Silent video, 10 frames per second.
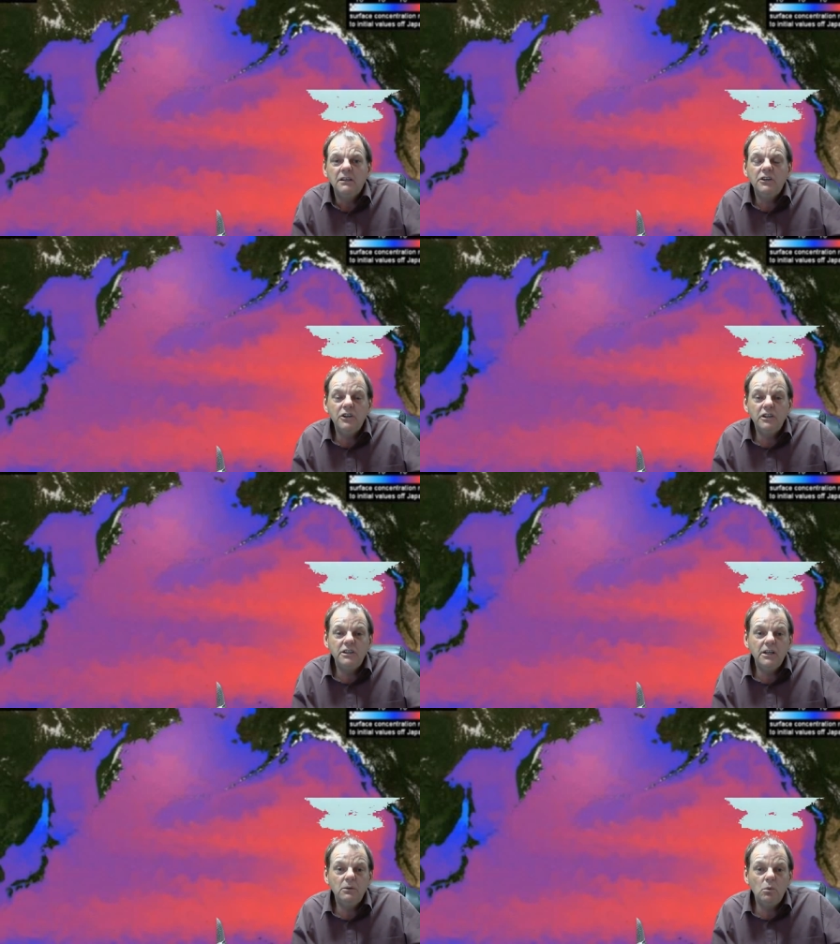then you can
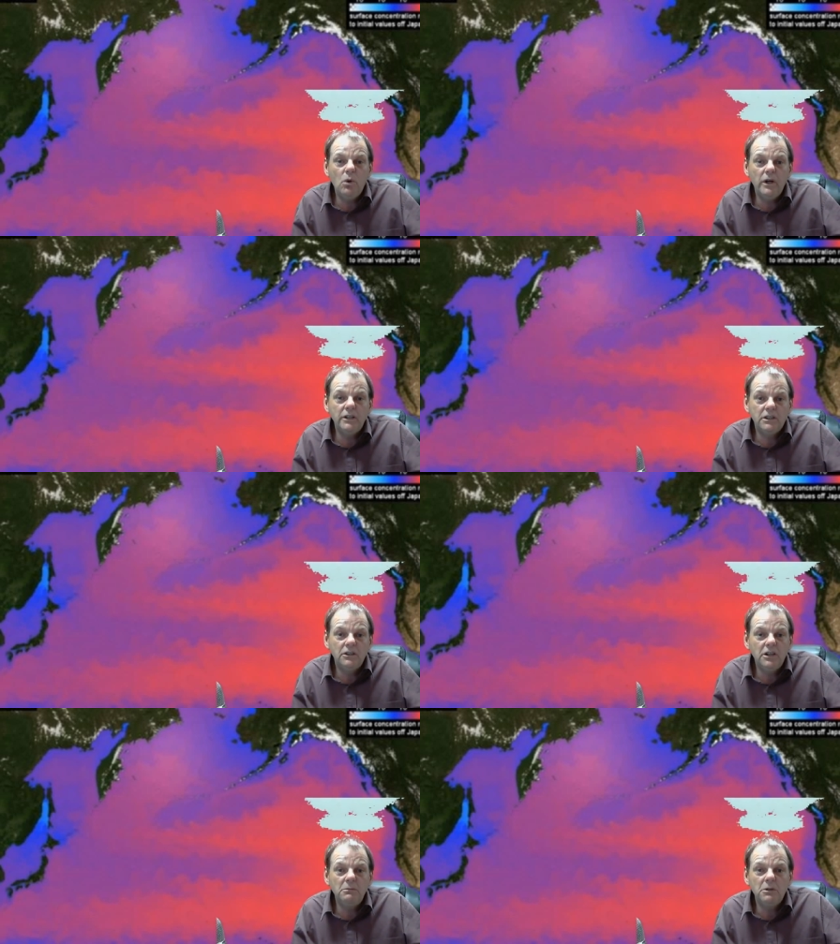see why it's
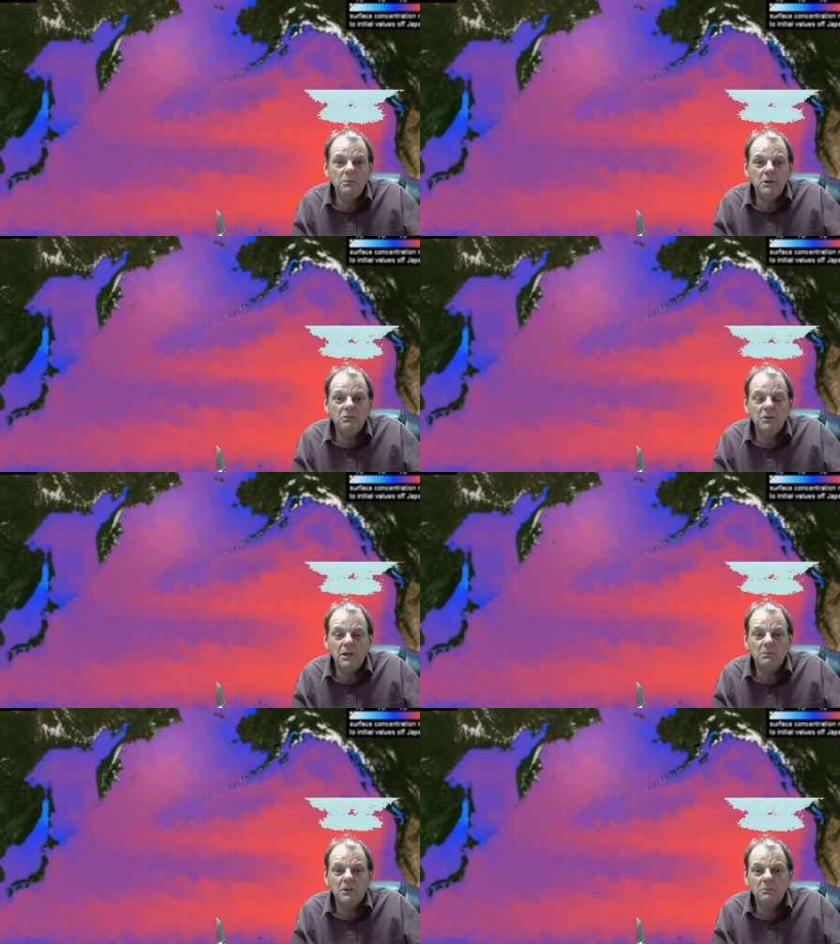nothing but a big
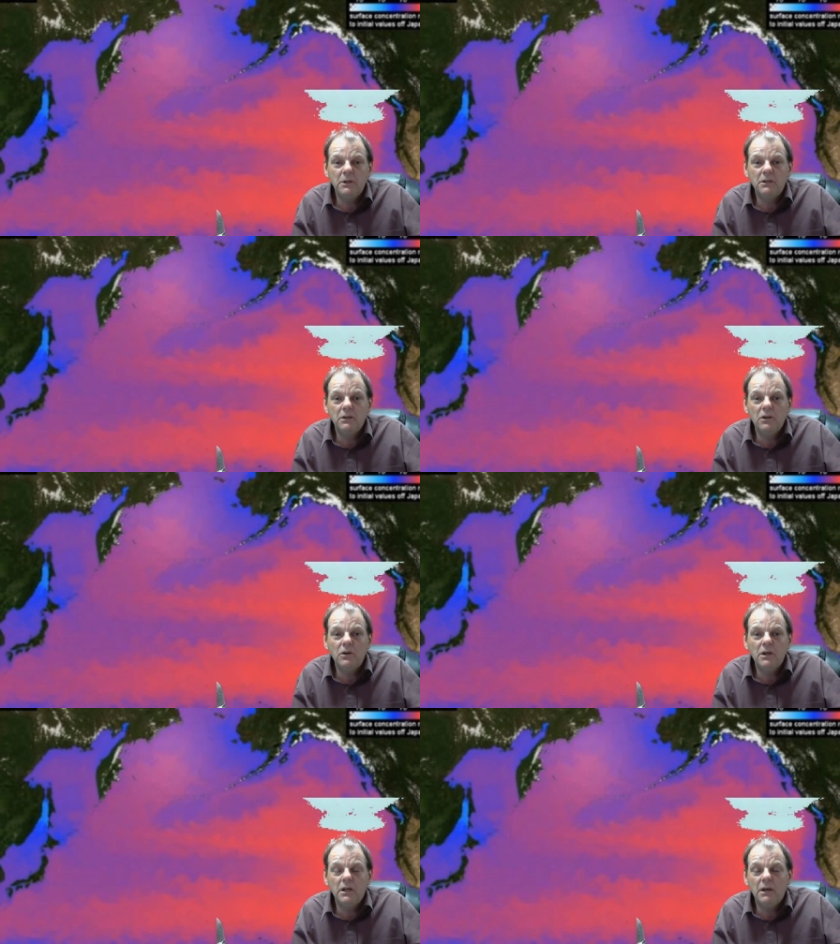fable and a big
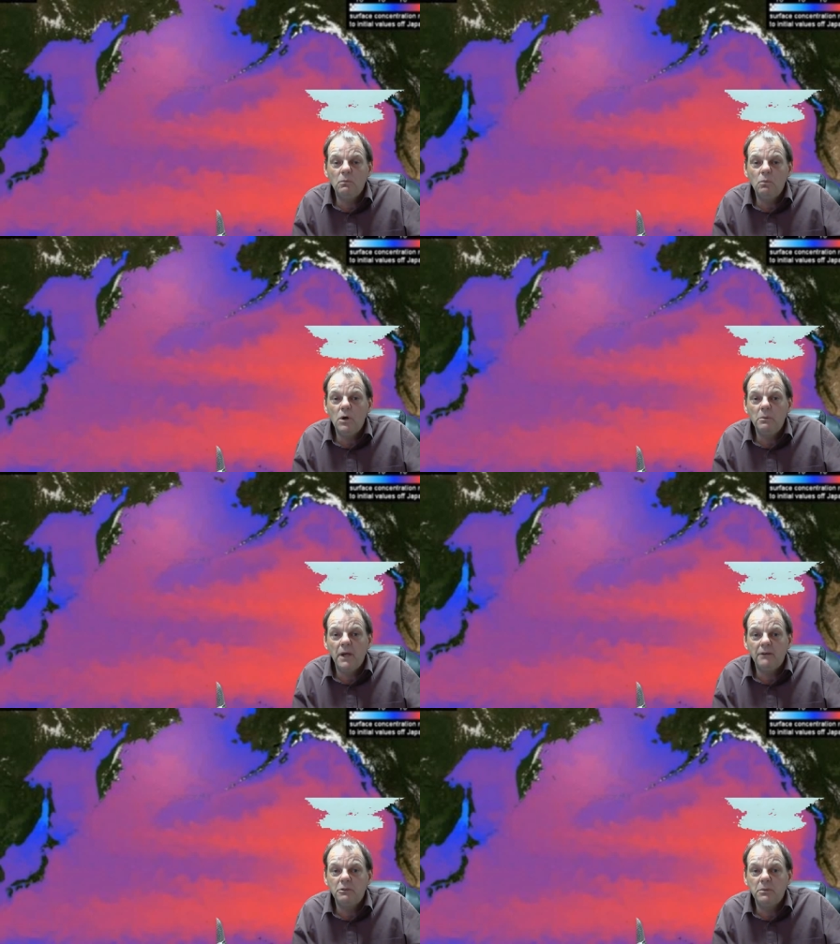lie and why we
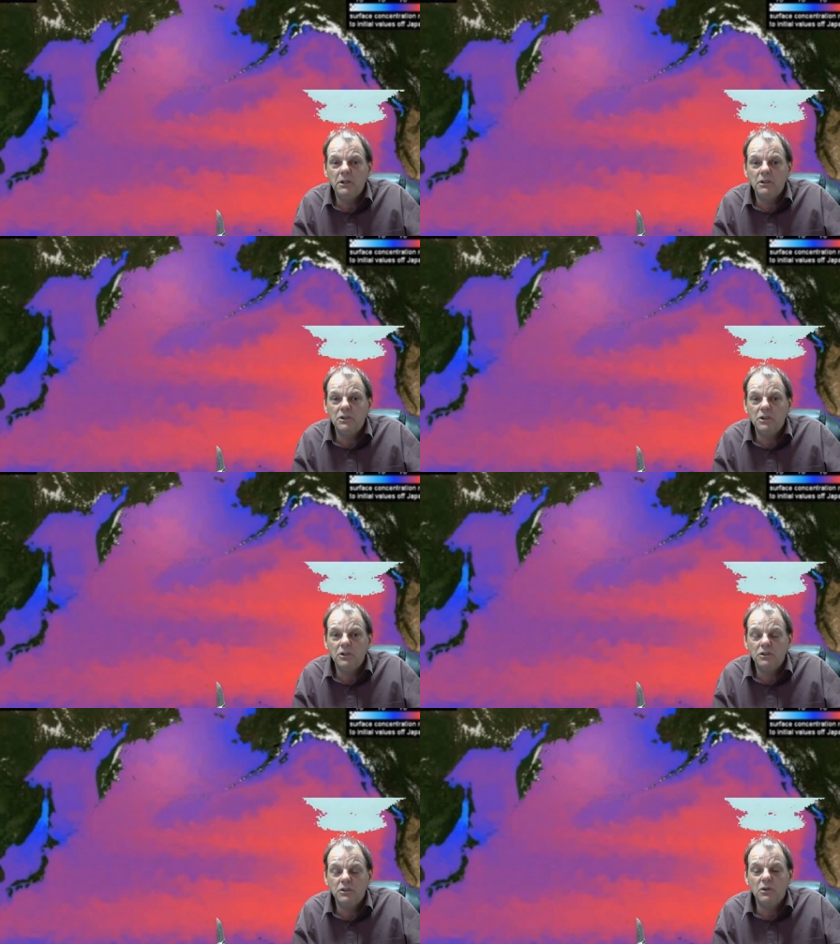have to be
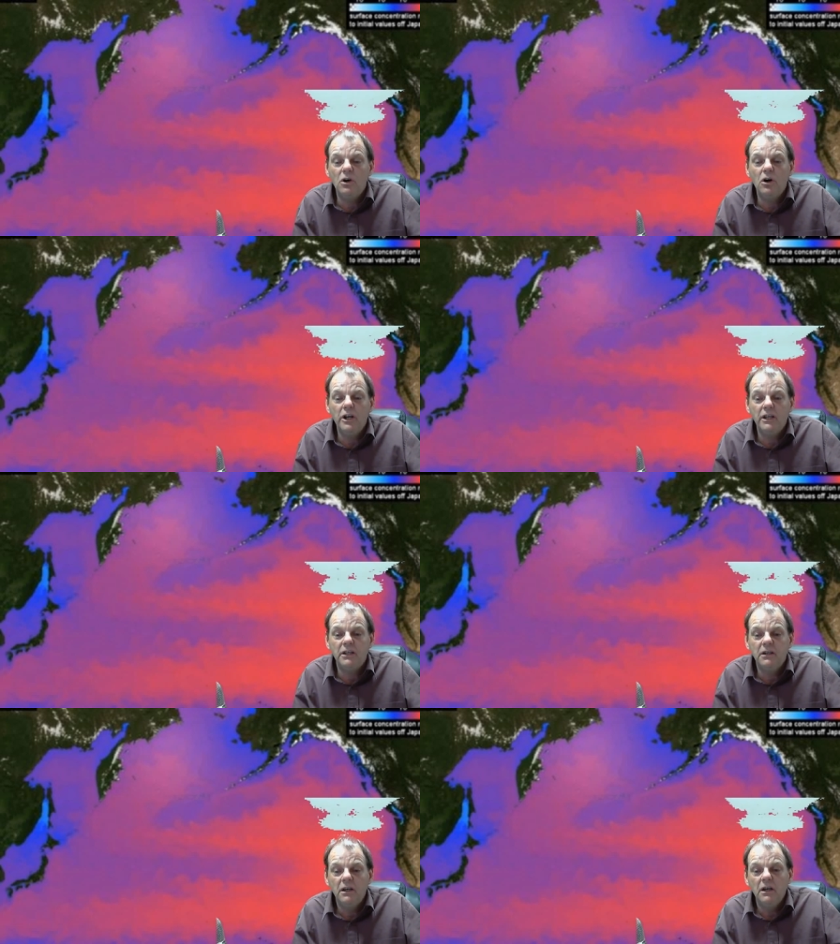concerned because they're
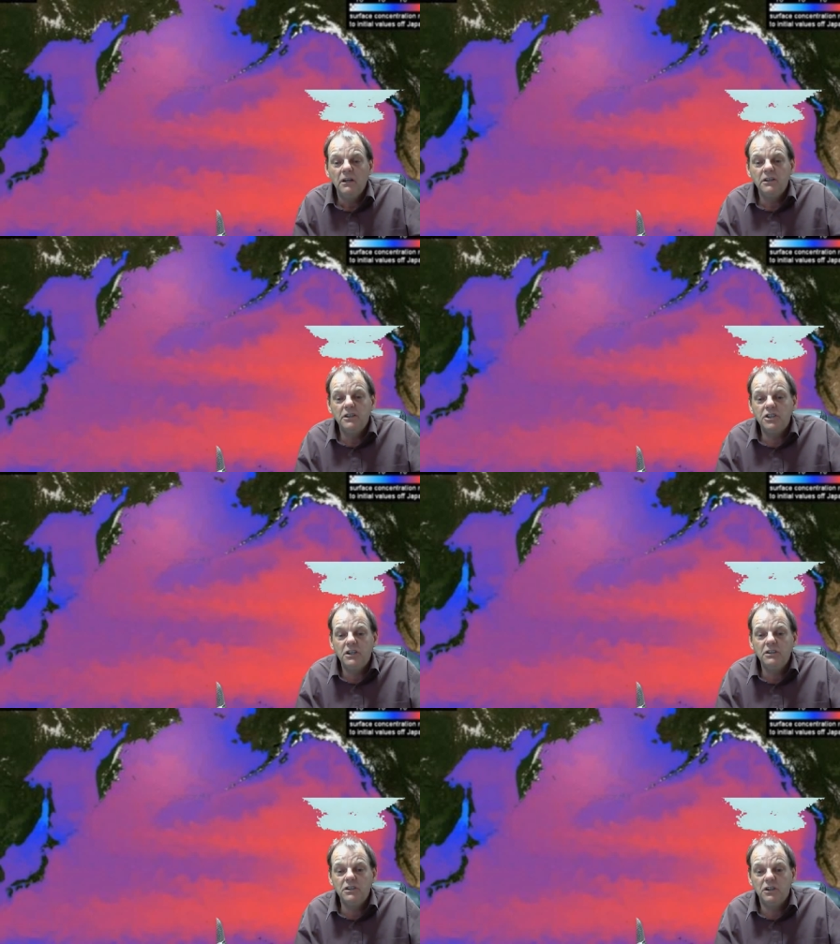hiding the
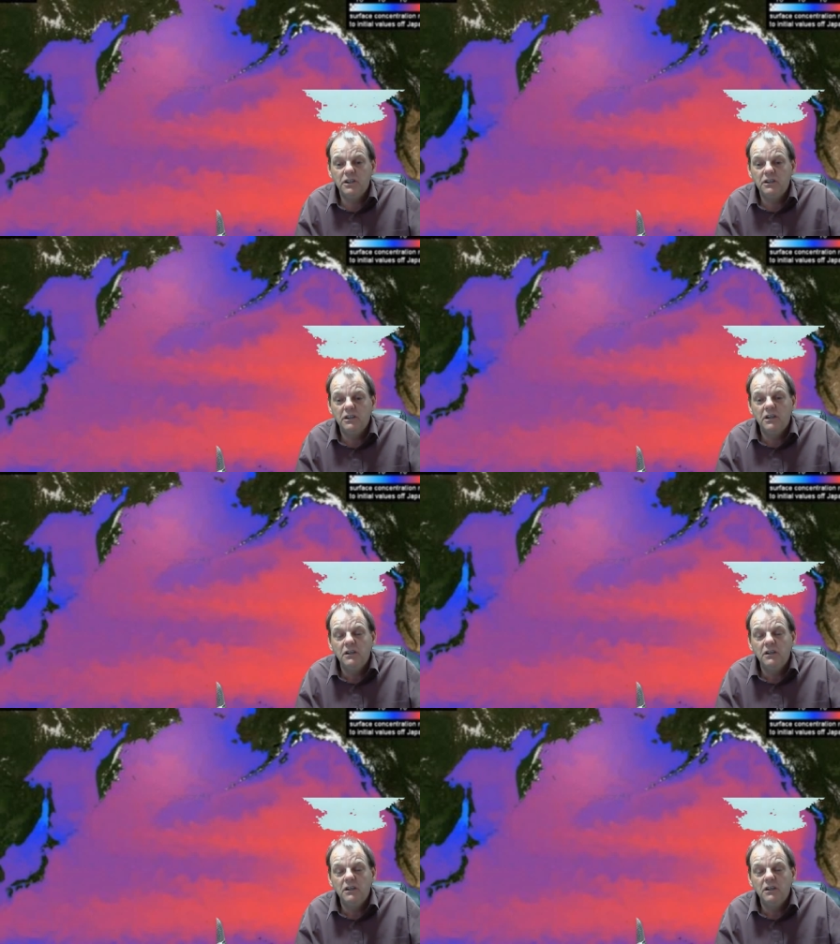genocide.